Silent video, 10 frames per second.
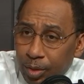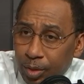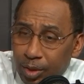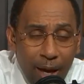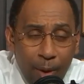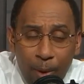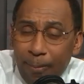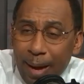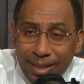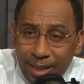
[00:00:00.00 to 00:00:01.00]
Till I
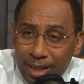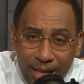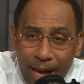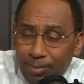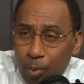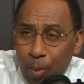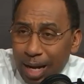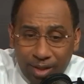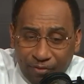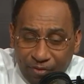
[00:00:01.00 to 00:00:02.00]
went back to the tapes and
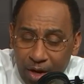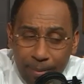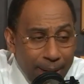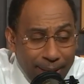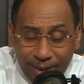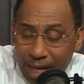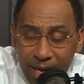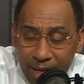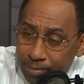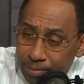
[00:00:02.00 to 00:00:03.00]
watched the film, and I'm like, damn.